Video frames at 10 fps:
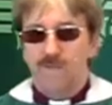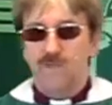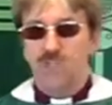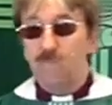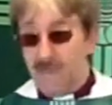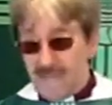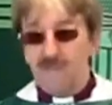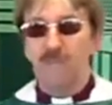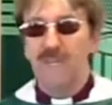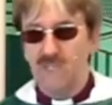to
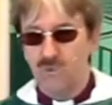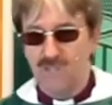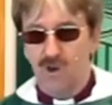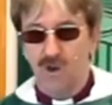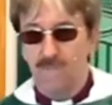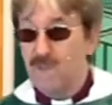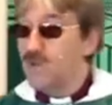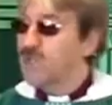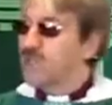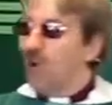make peace with God
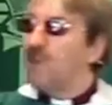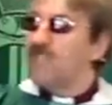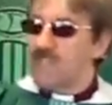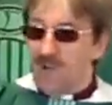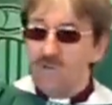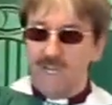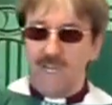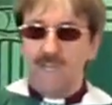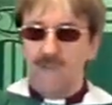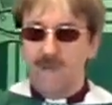because God is
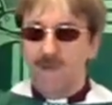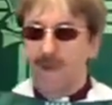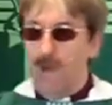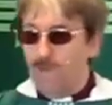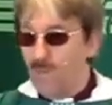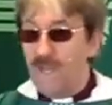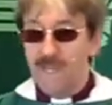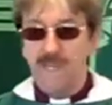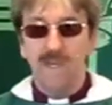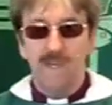holy and
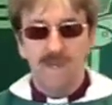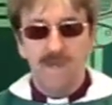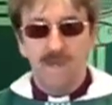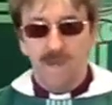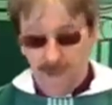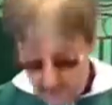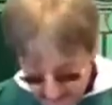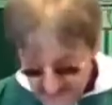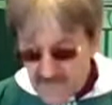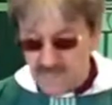we are
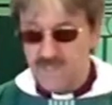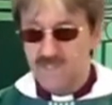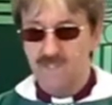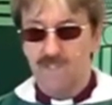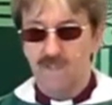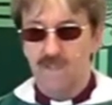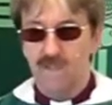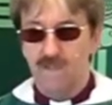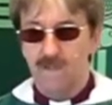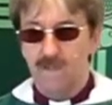sinners.
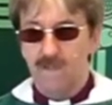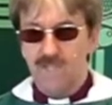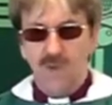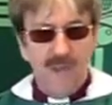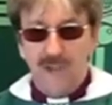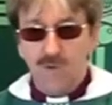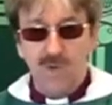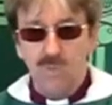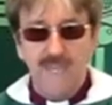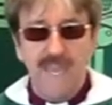So, how
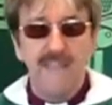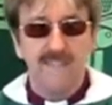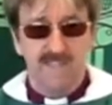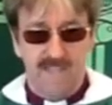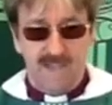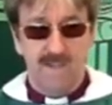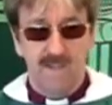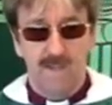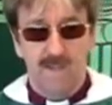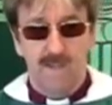can we get to that?
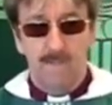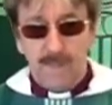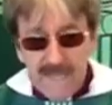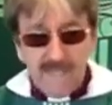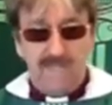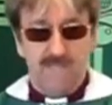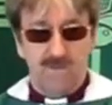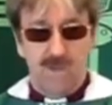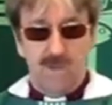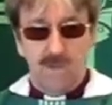
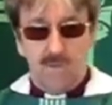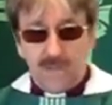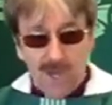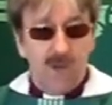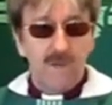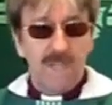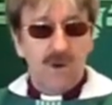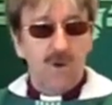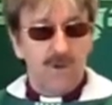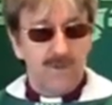Peace with a holy
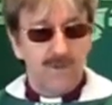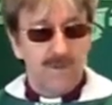God.